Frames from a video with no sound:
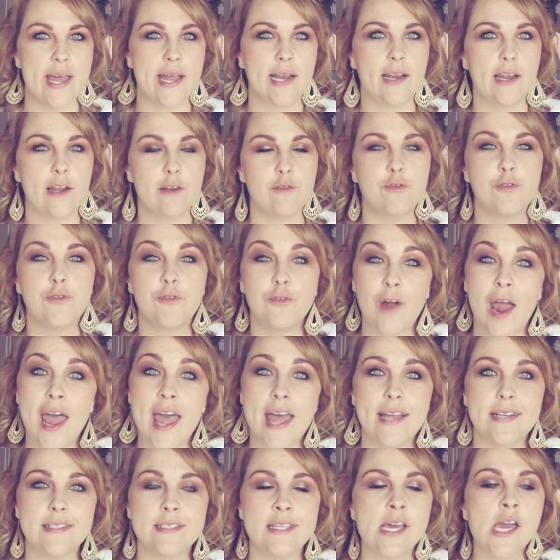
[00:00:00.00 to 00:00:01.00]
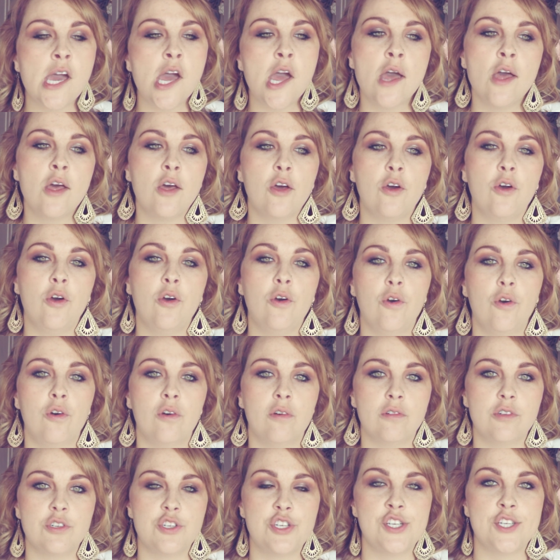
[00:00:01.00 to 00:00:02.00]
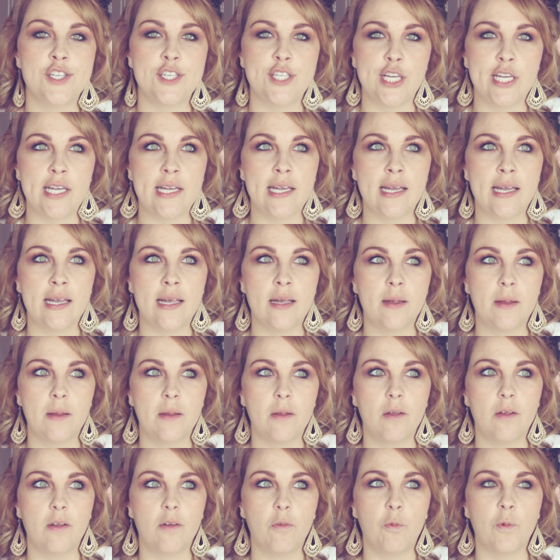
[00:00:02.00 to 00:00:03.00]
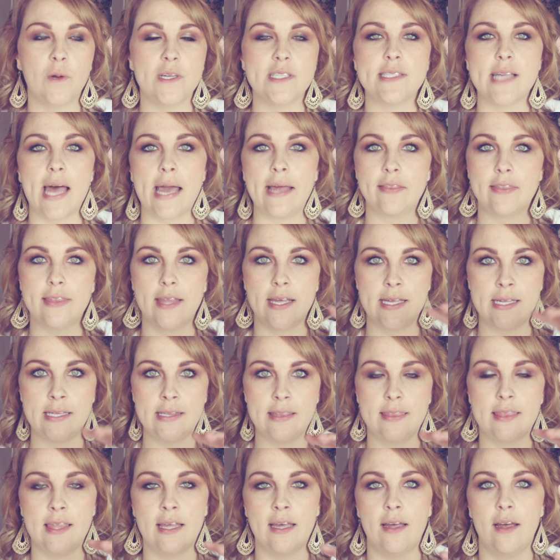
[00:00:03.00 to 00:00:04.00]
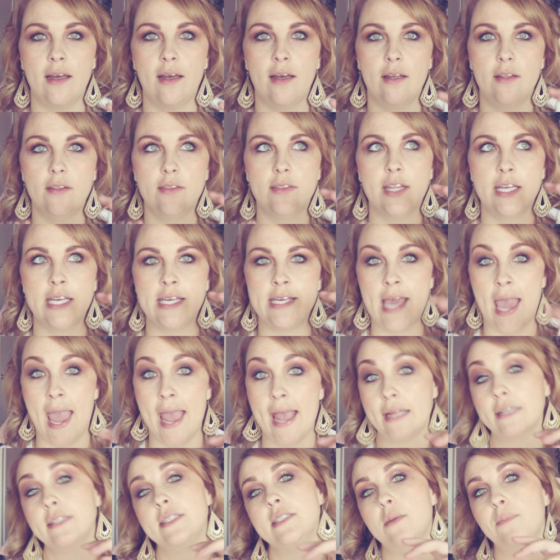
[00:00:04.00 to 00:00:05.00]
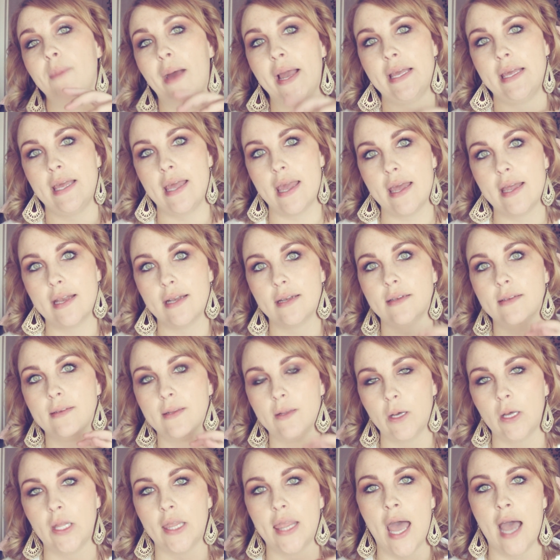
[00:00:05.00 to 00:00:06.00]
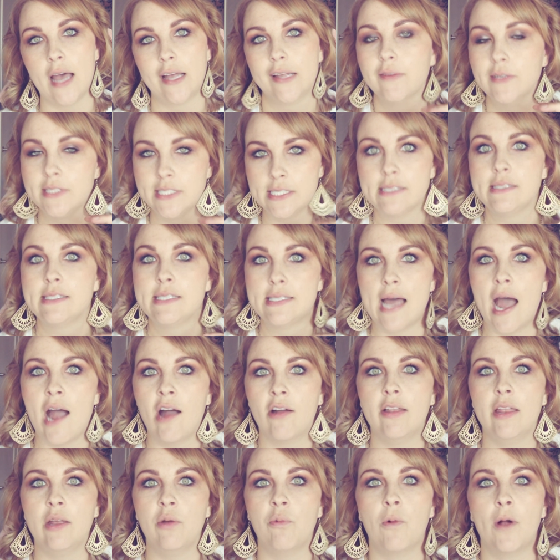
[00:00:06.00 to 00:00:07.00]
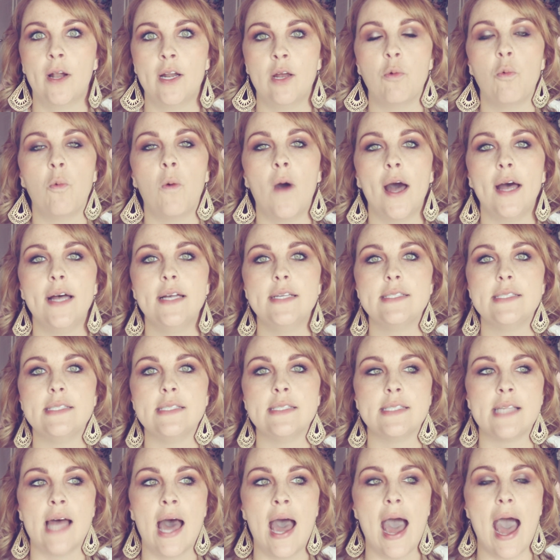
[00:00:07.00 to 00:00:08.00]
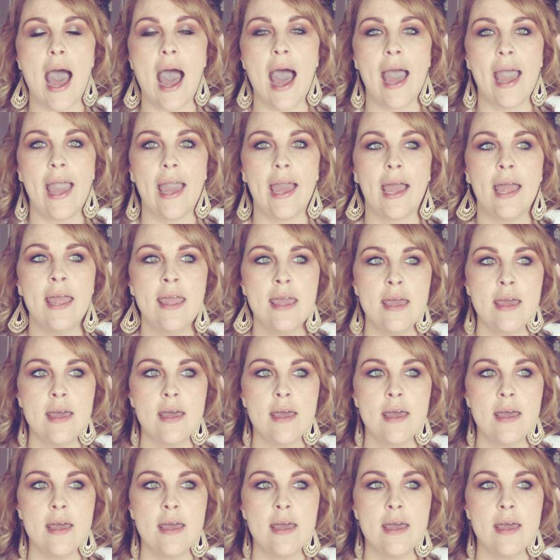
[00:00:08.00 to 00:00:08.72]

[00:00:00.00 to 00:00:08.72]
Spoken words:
and friend who she was like the yang to my yin. And that was exactly what it was, is that I